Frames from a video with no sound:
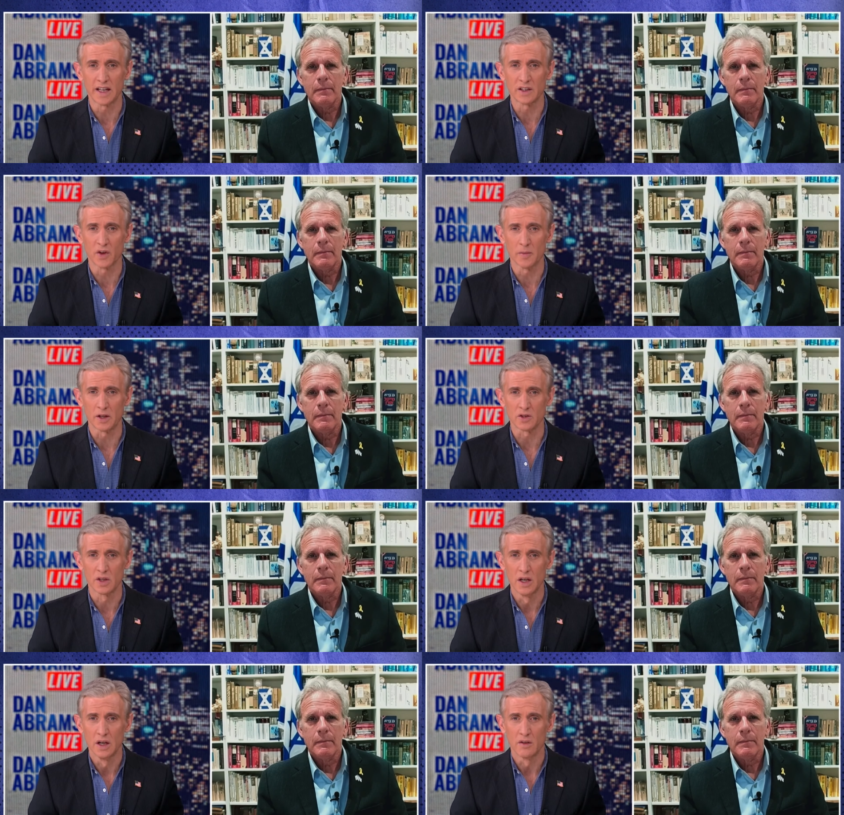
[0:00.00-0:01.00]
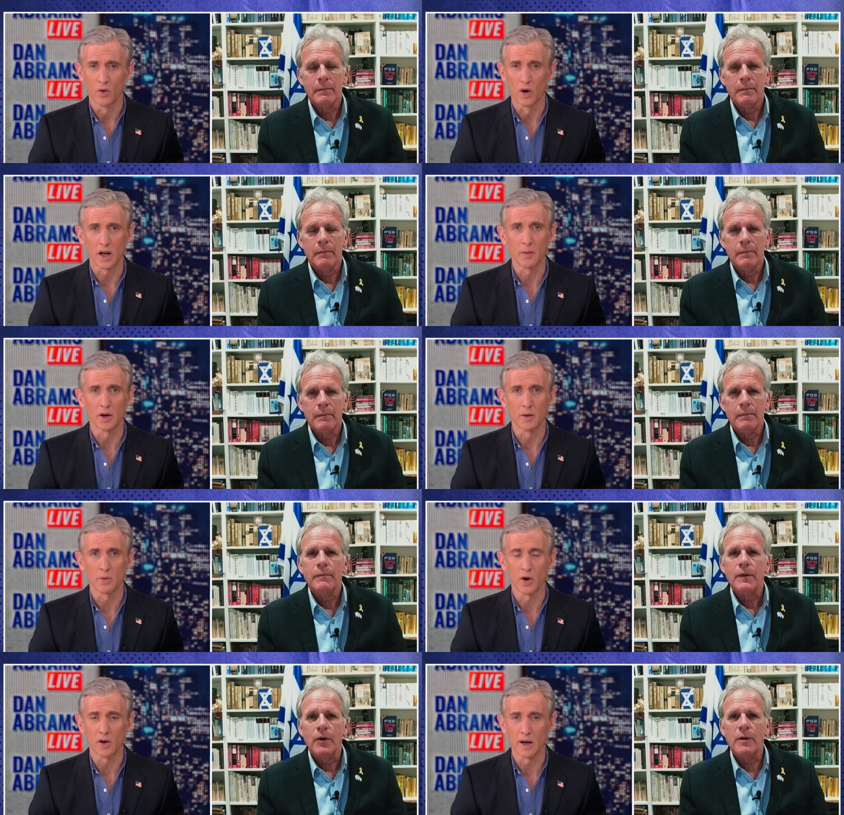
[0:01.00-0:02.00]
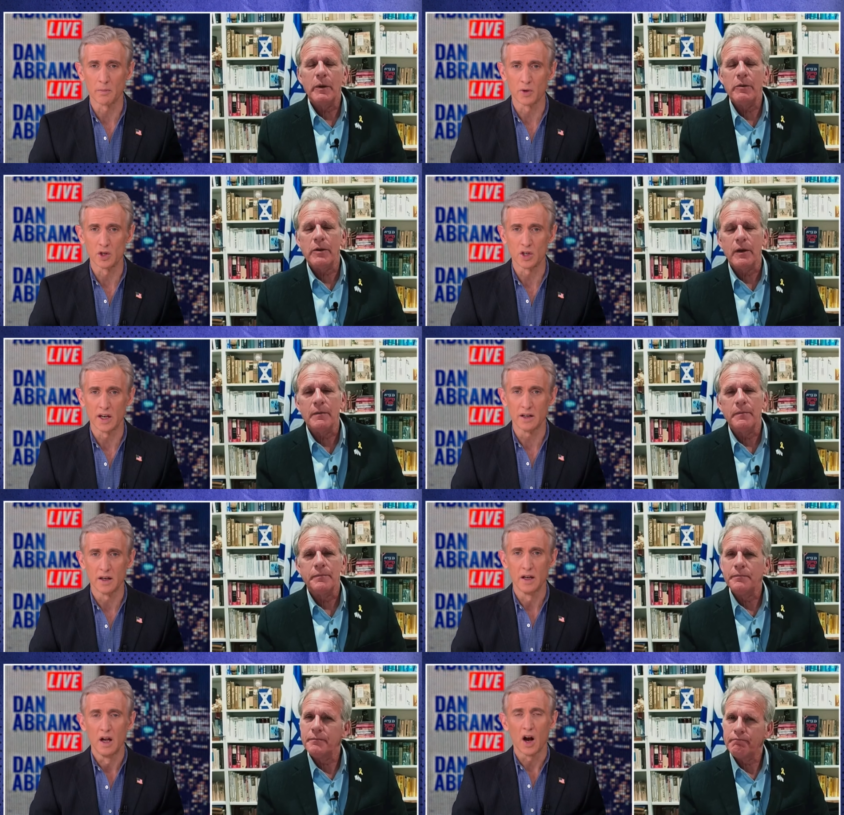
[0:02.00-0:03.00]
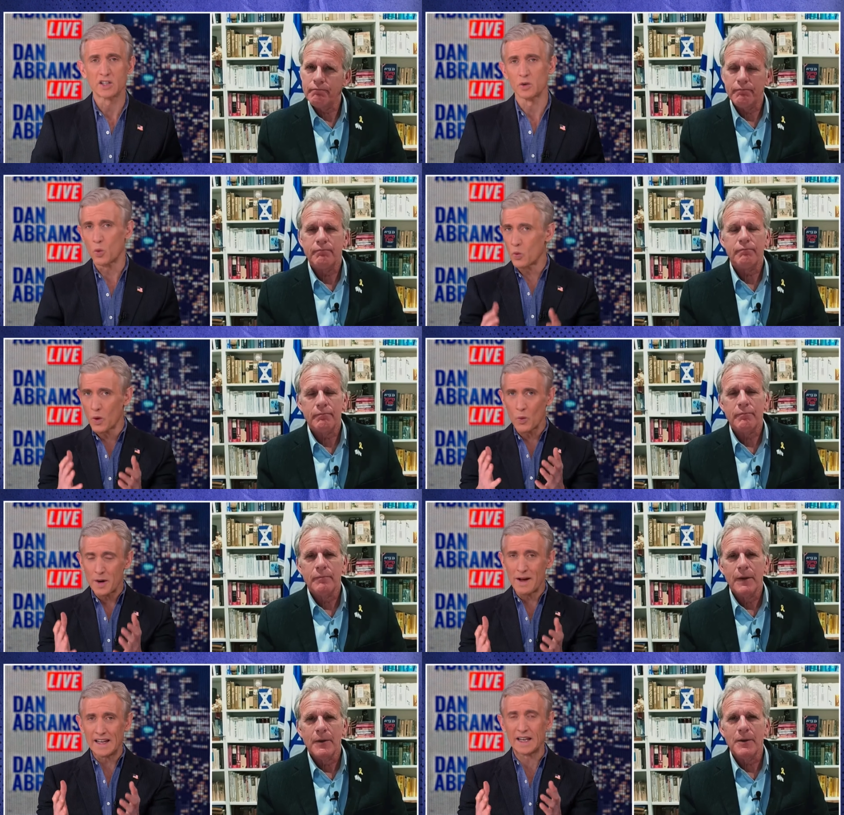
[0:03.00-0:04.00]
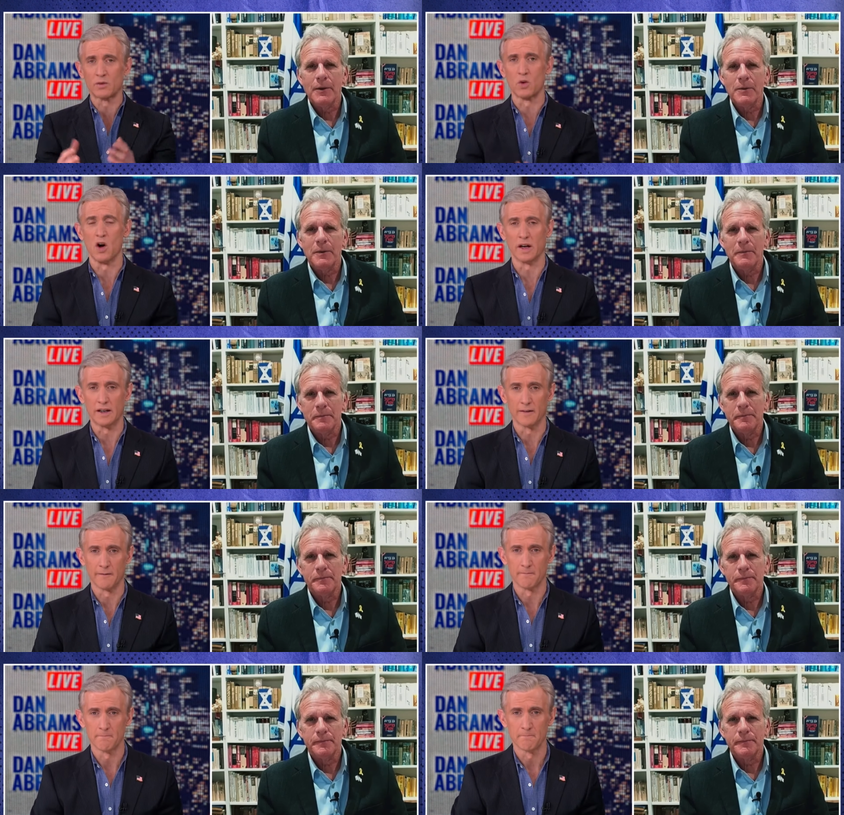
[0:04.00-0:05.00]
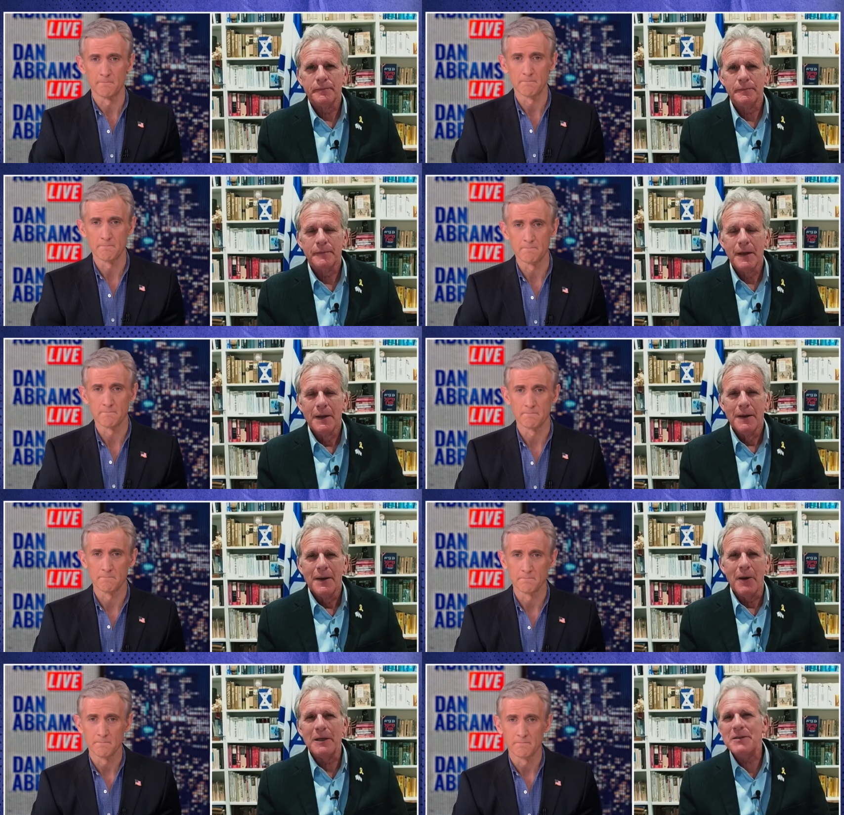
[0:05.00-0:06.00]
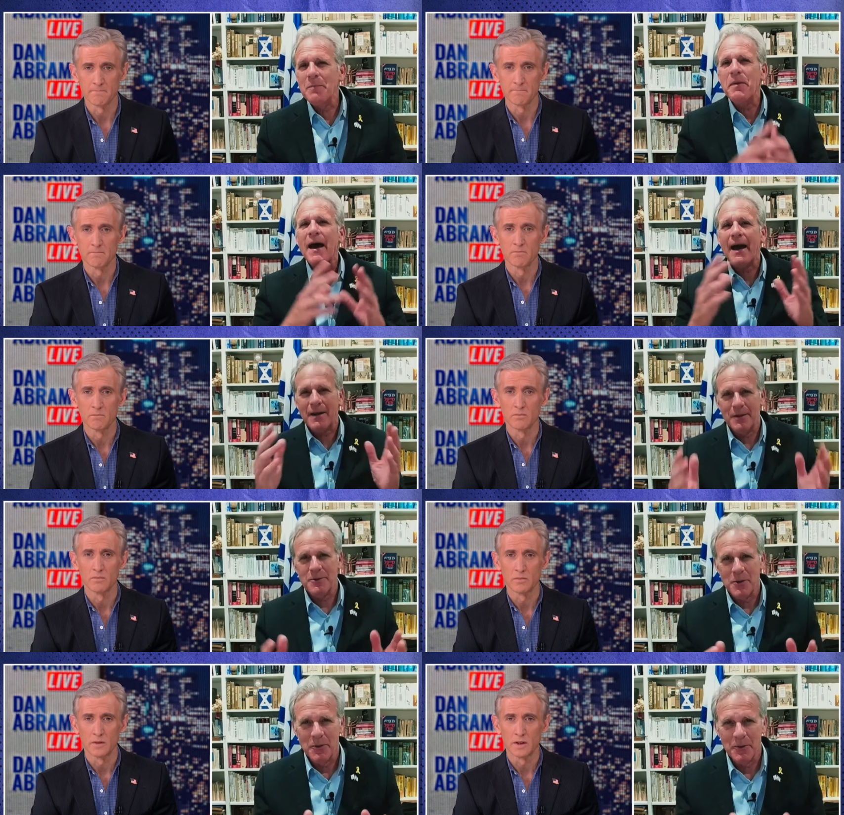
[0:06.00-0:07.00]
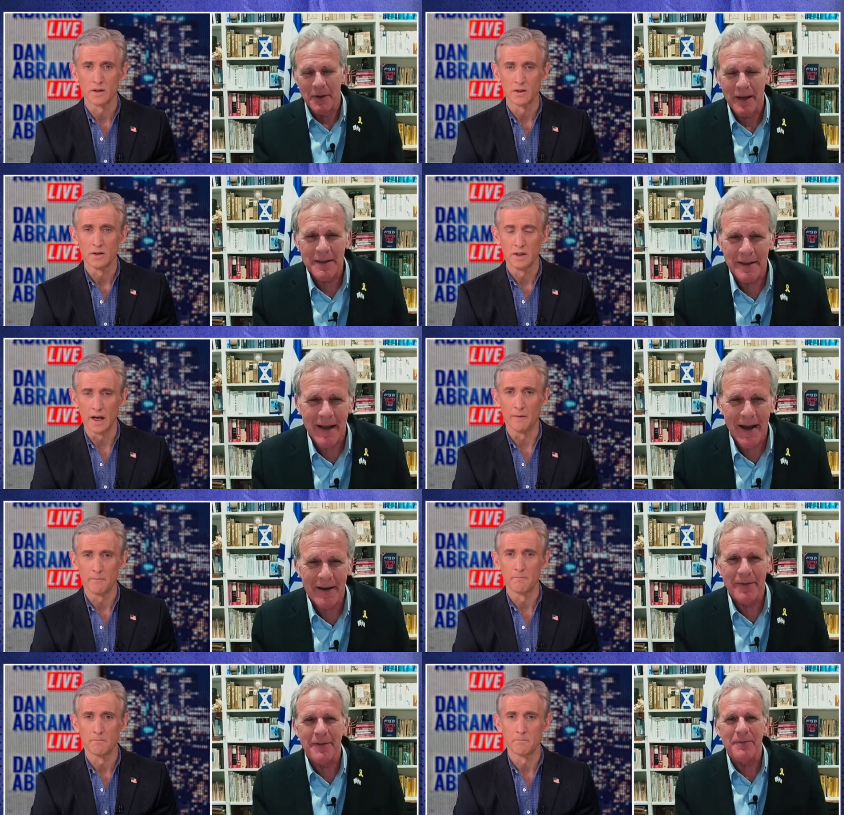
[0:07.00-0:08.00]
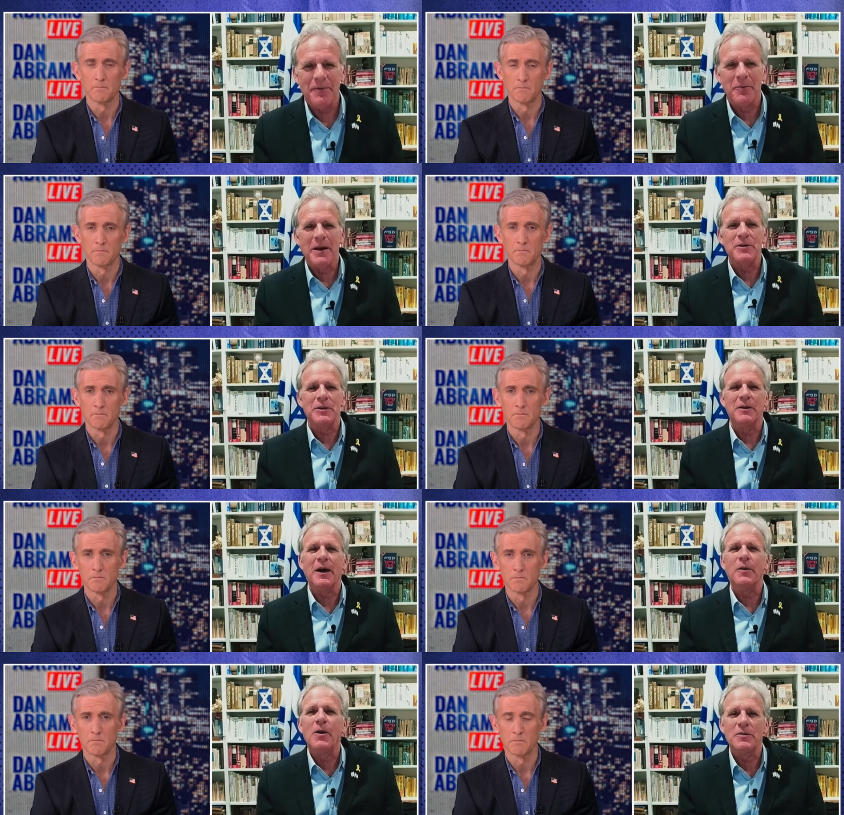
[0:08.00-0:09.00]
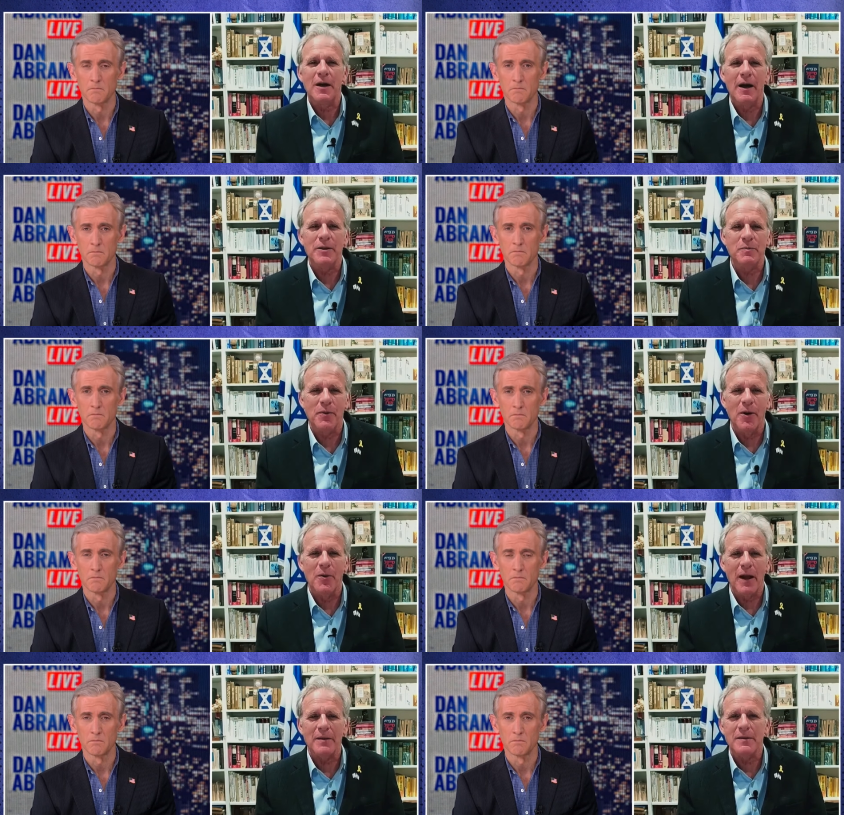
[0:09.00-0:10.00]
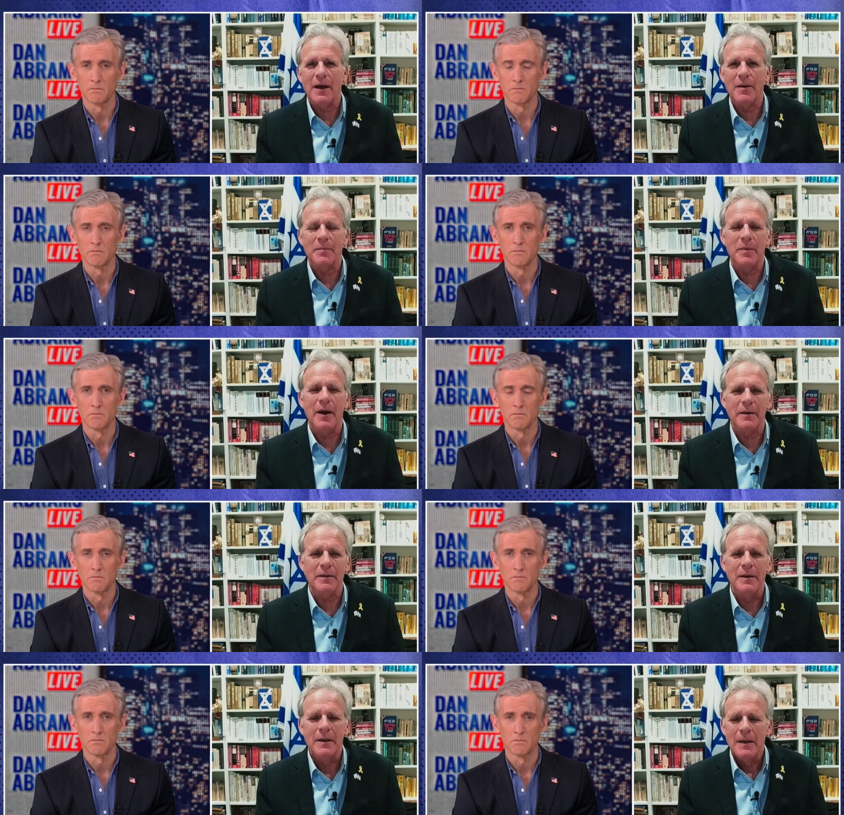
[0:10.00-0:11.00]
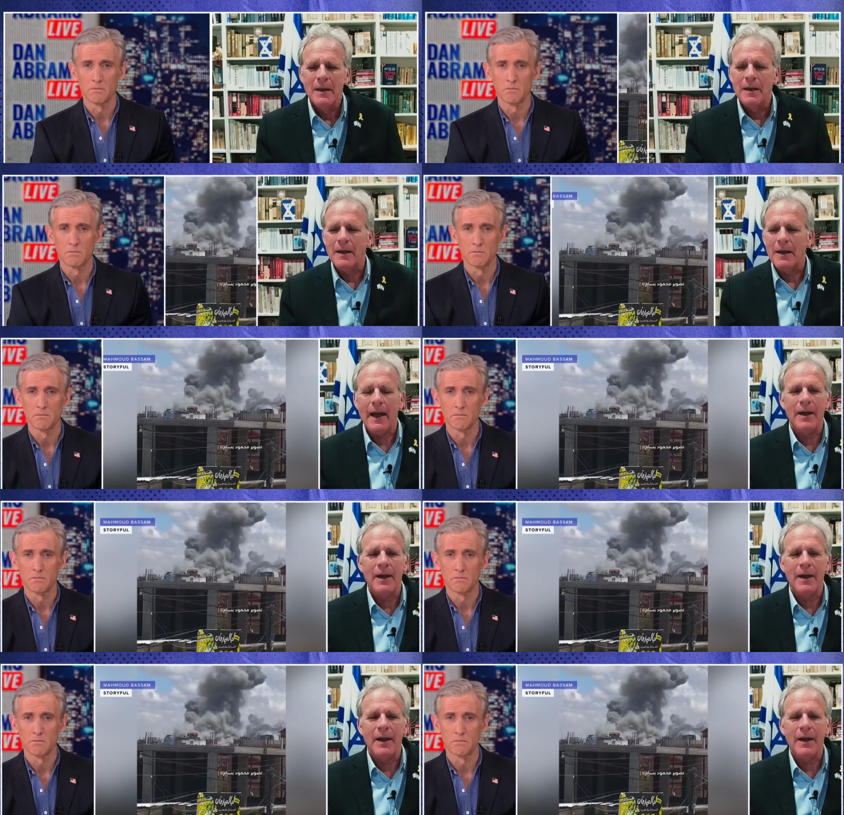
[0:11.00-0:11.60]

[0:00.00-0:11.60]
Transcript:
Speaker 1: Thanks very much for coming on the program. Appreciate it. All right, so what, what am I getting wrong here?
Speaker 2: Well, uh, let's unpack this whole thing. There's yeah. a lot of information on all sides, pro, anti Biden, uh,